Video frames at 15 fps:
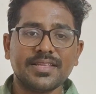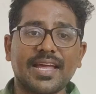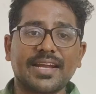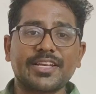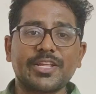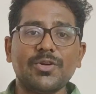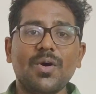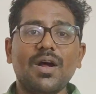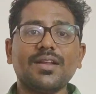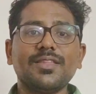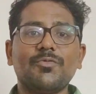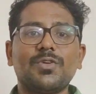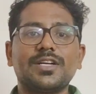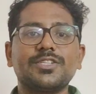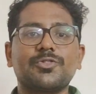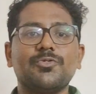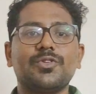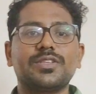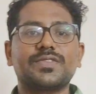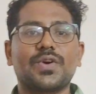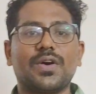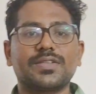that you are the one who
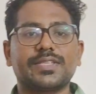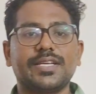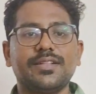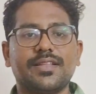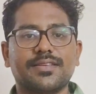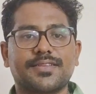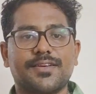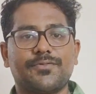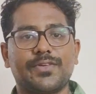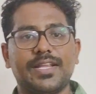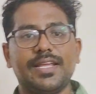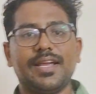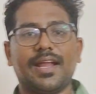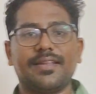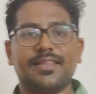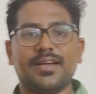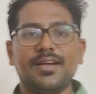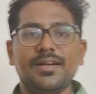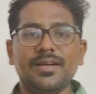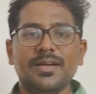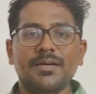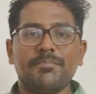is causing the suffering and
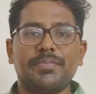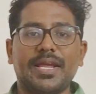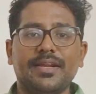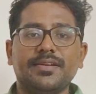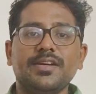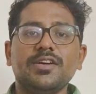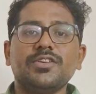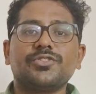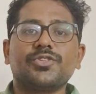the pain.